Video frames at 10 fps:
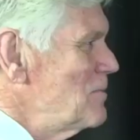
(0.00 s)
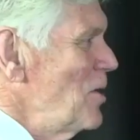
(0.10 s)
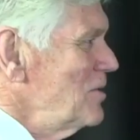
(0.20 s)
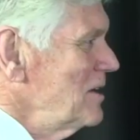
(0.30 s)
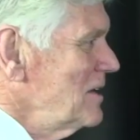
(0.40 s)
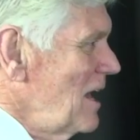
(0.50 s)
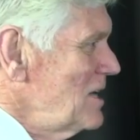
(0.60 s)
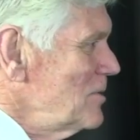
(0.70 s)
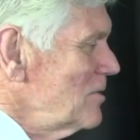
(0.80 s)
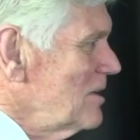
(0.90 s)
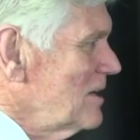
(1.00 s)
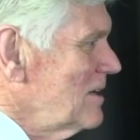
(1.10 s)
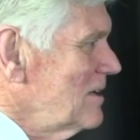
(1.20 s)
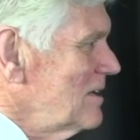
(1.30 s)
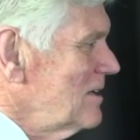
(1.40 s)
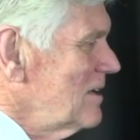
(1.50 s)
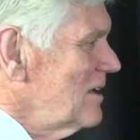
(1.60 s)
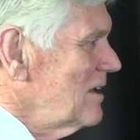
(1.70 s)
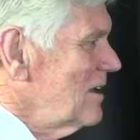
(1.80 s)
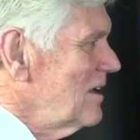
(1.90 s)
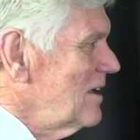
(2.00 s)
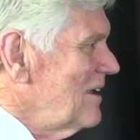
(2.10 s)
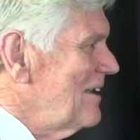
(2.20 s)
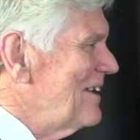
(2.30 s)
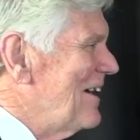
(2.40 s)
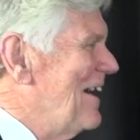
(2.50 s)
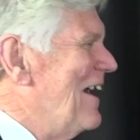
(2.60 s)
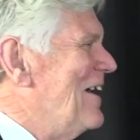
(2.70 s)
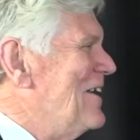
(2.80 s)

To buy the engagement ring. I didn't have any other money then, and the